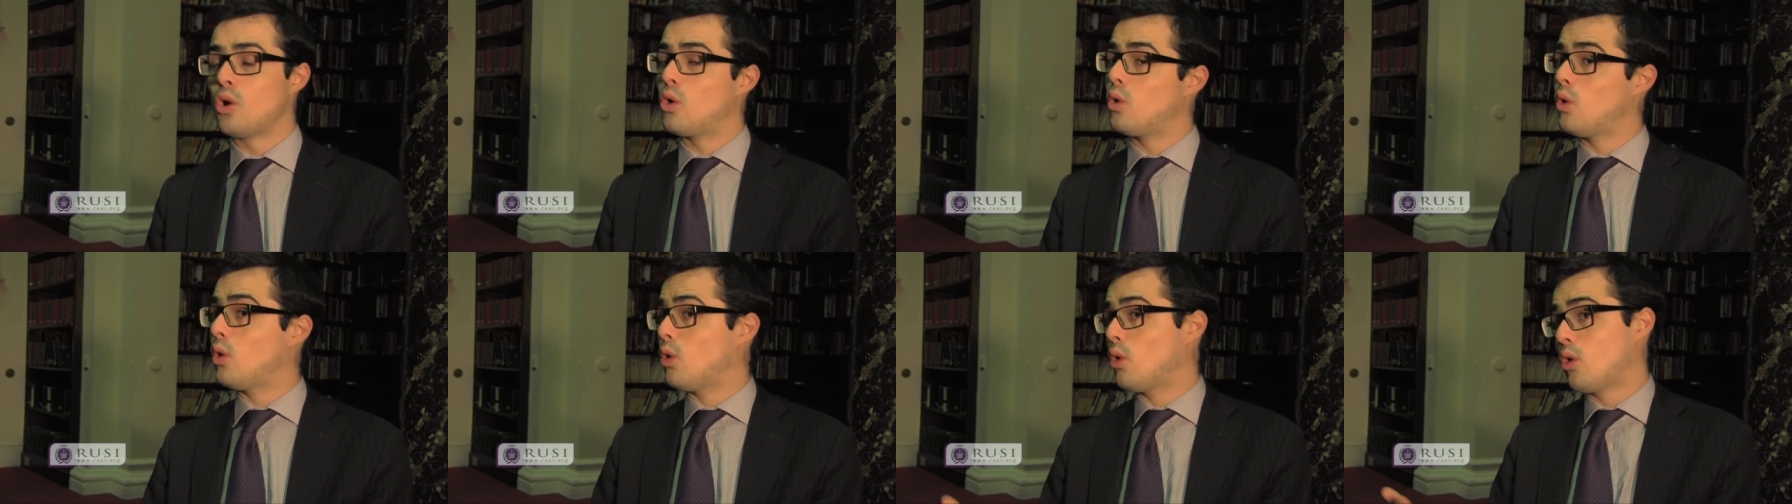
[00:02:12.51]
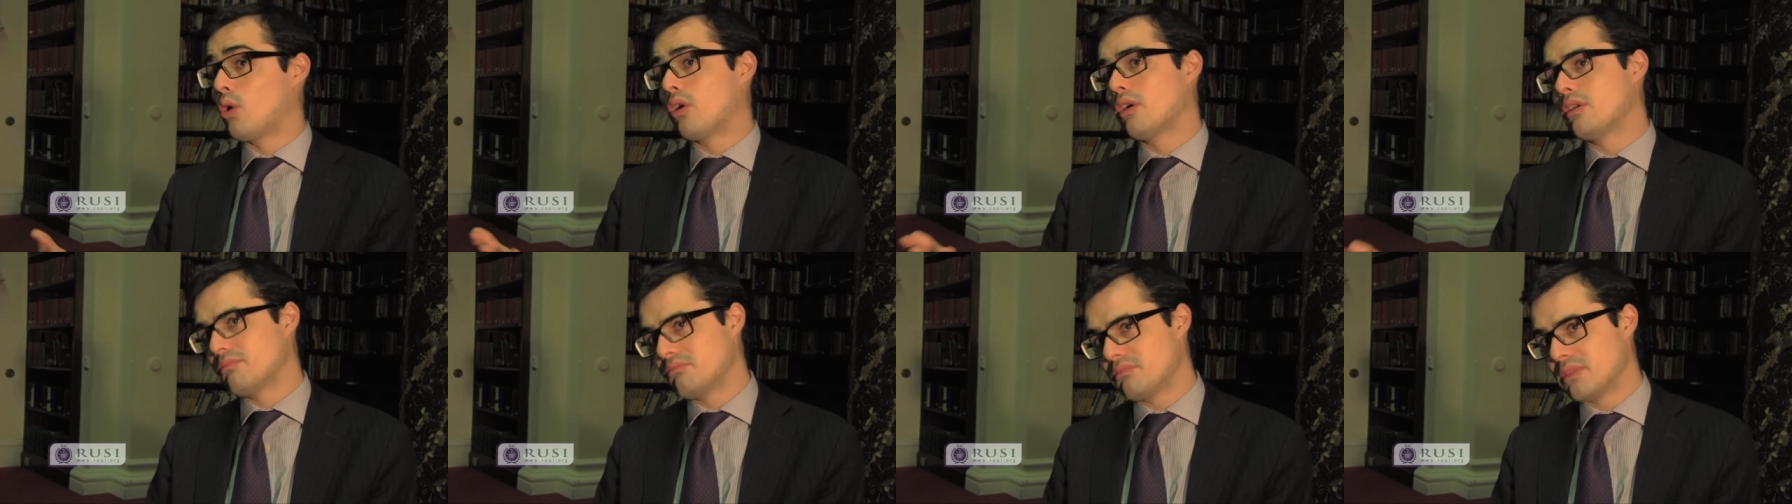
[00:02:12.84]

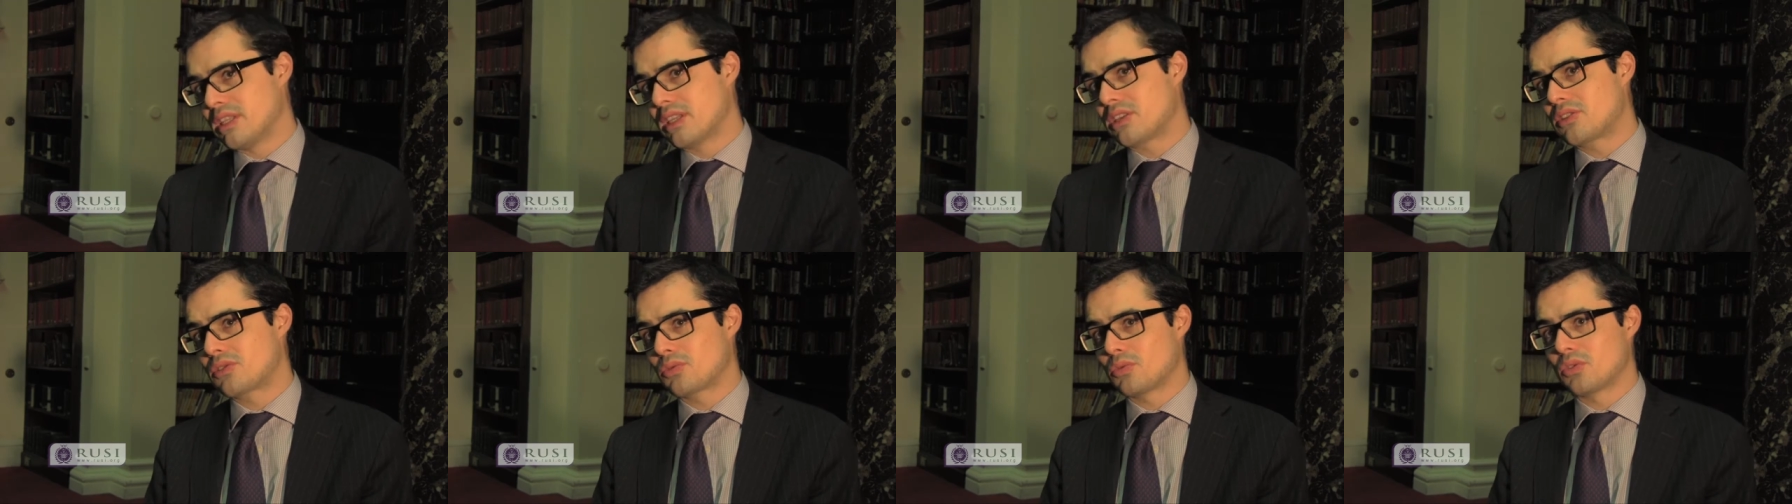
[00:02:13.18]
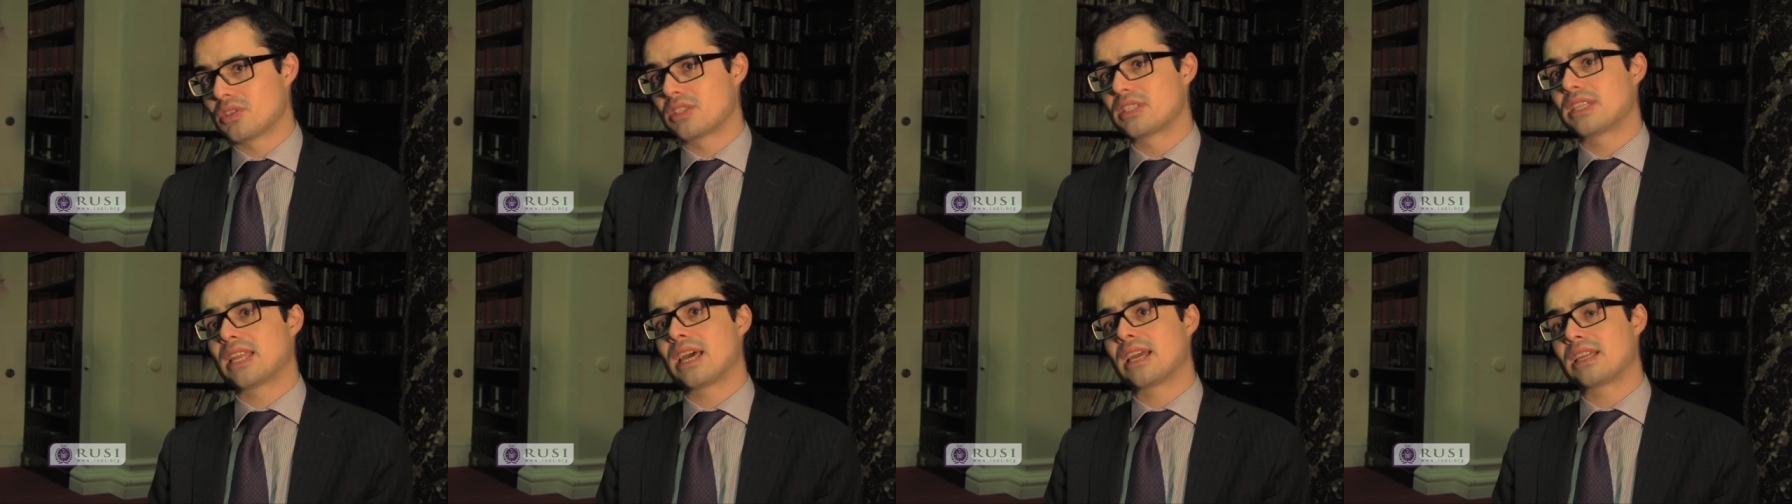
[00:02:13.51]
or this
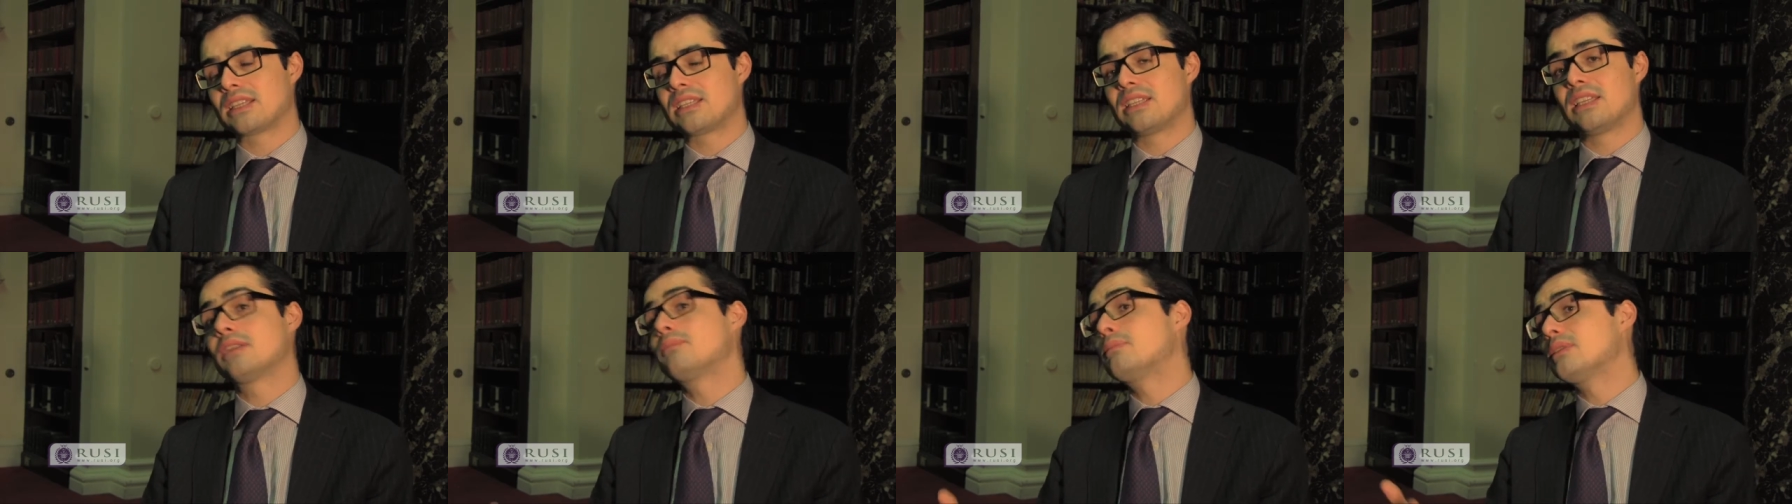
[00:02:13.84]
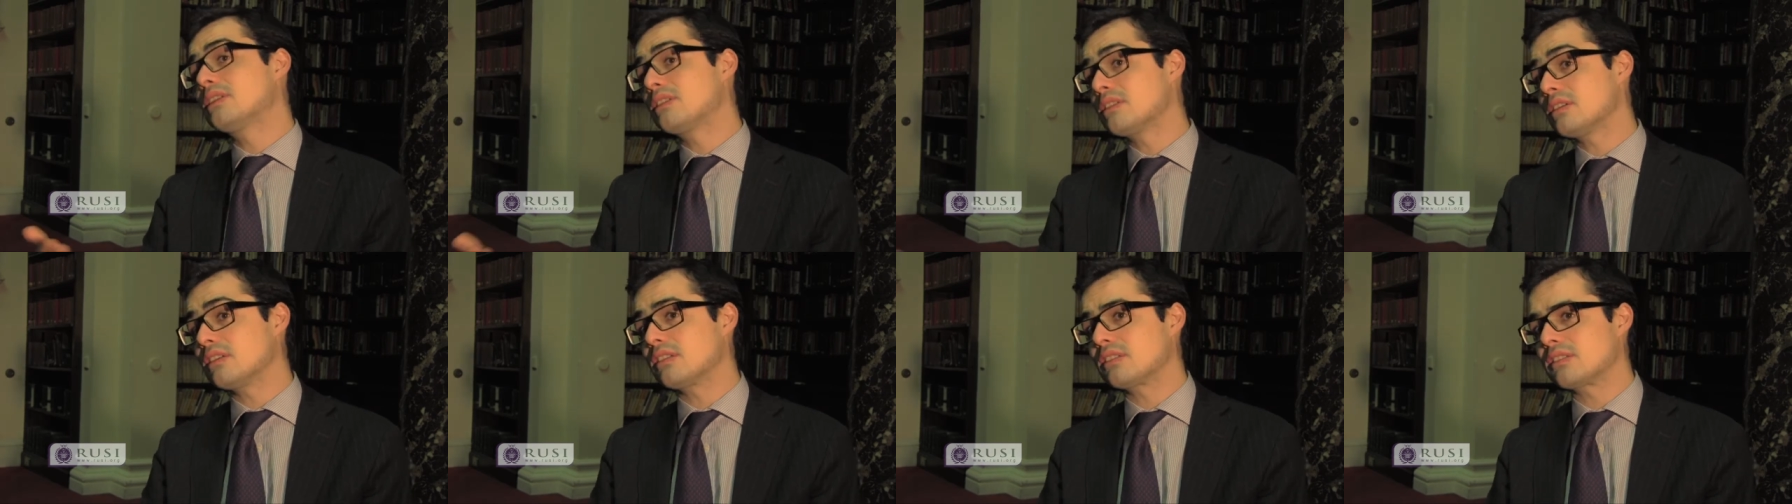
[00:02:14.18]
was an act he had
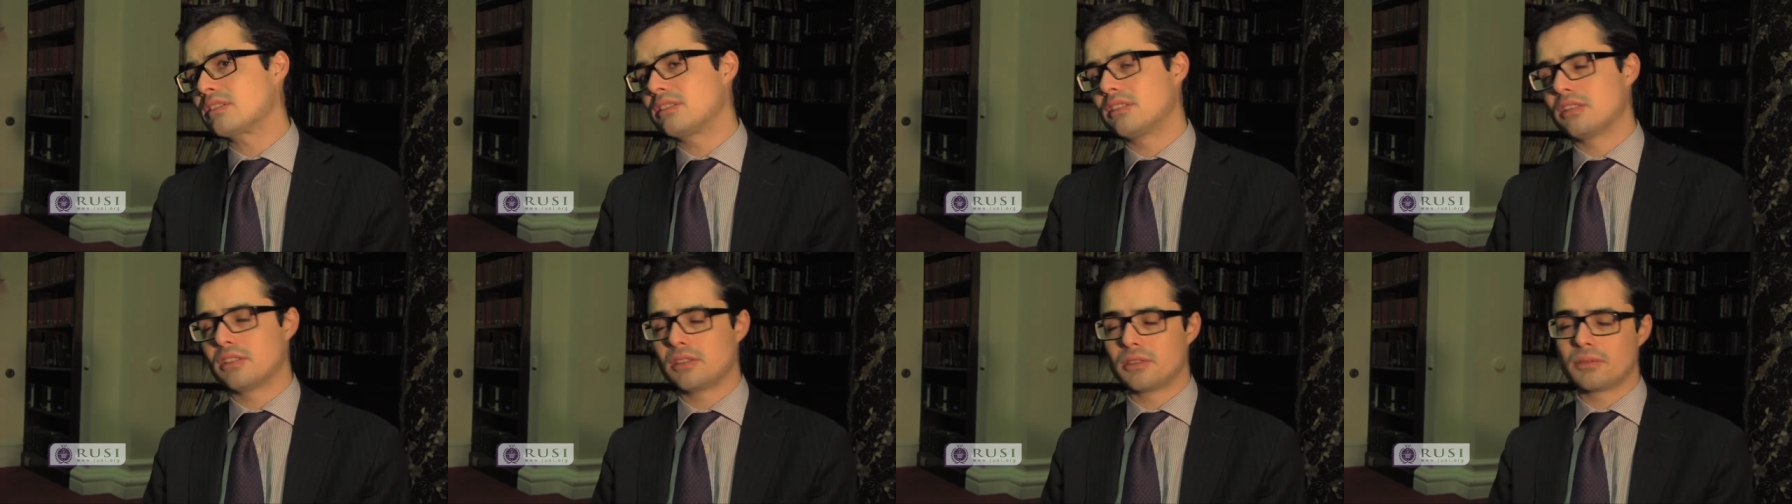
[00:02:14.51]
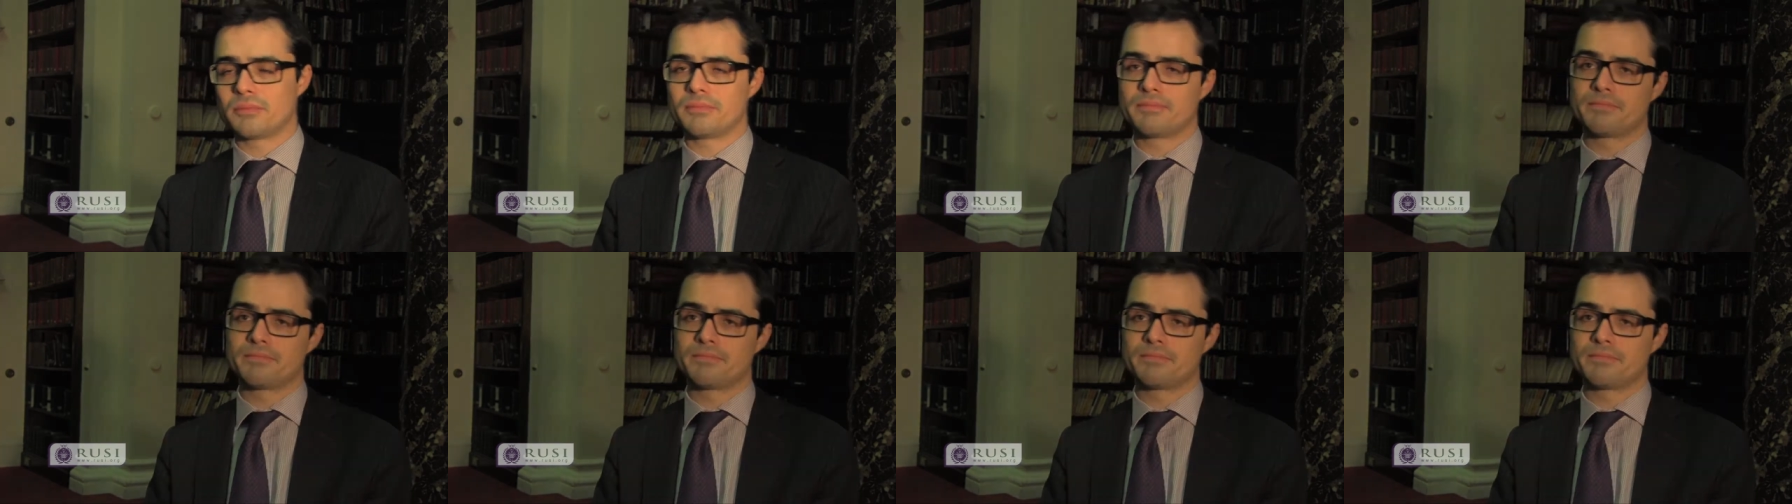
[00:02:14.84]
been tasked to do.